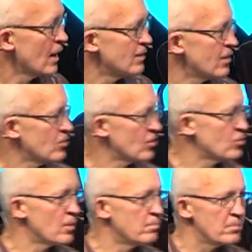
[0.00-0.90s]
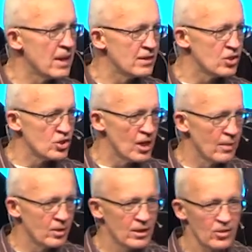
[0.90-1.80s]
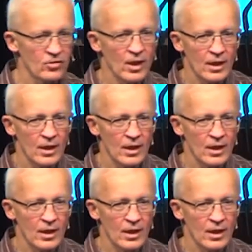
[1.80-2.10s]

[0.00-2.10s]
does a tremendous job on this.